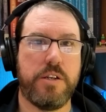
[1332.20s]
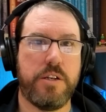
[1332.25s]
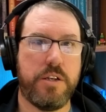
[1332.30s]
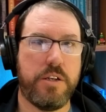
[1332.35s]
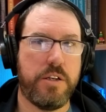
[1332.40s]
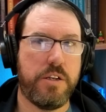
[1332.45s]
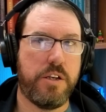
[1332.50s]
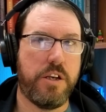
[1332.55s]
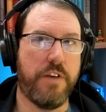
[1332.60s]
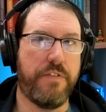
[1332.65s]

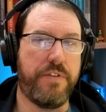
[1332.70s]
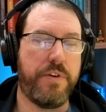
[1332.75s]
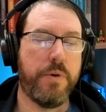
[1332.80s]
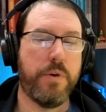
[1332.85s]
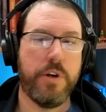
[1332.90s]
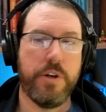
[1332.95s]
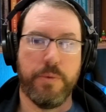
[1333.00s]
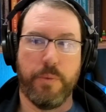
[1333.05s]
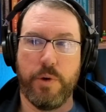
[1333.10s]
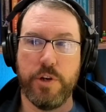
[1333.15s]
If
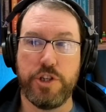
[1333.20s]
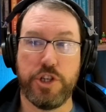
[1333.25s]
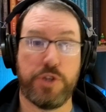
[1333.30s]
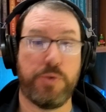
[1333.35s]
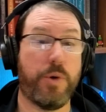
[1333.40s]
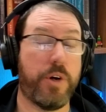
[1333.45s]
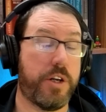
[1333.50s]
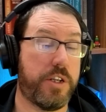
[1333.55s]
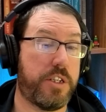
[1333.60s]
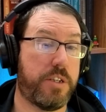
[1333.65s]
you just
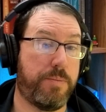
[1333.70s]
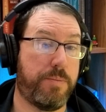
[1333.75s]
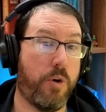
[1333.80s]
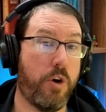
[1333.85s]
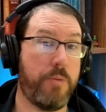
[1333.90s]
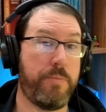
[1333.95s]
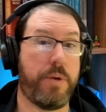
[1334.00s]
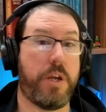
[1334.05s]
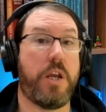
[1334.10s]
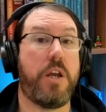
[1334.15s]
wanted to support
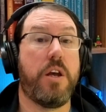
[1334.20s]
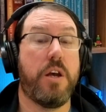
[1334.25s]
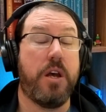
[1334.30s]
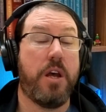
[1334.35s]
me